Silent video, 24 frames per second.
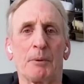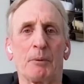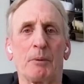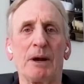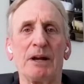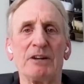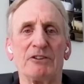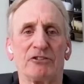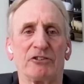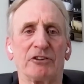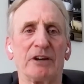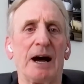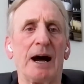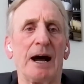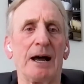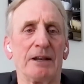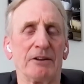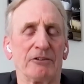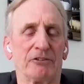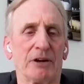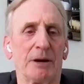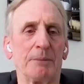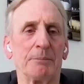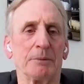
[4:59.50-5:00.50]
right side
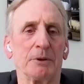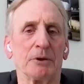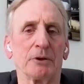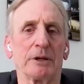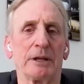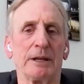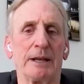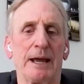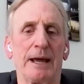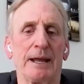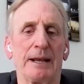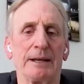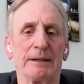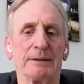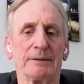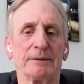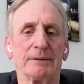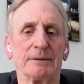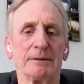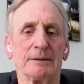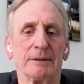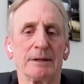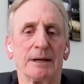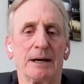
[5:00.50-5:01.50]
as I'm looking at it
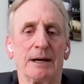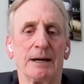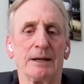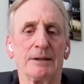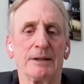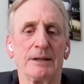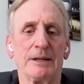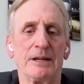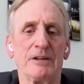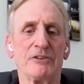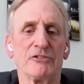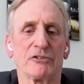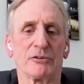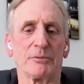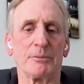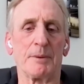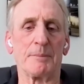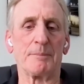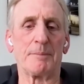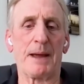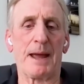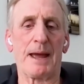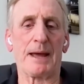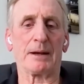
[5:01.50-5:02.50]
on the instrument
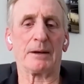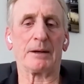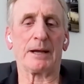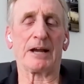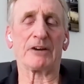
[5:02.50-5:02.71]
panel,